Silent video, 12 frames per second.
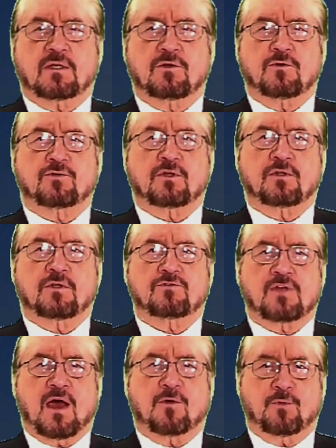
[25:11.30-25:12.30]
using the
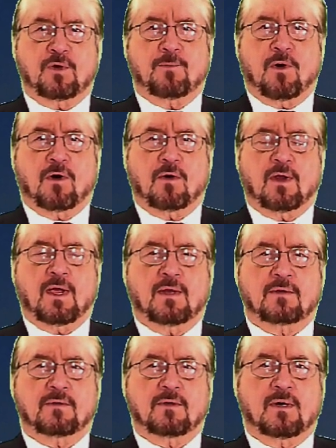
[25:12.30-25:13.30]
sound rebar
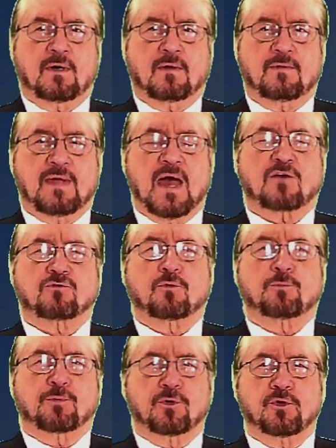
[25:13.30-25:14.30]
and the actual
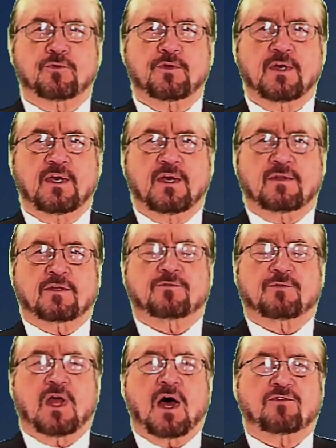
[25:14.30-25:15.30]
proof that the
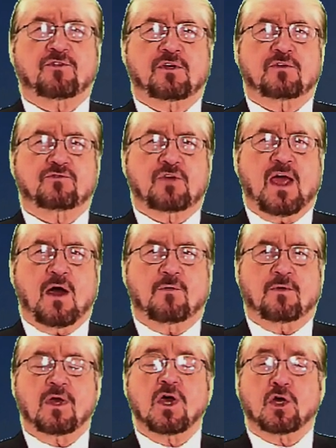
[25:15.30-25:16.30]
velocity of
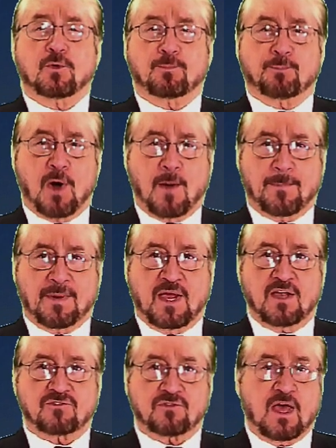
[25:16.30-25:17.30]
sound
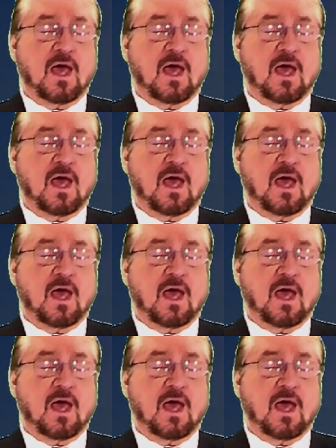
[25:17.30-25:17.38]
propagates,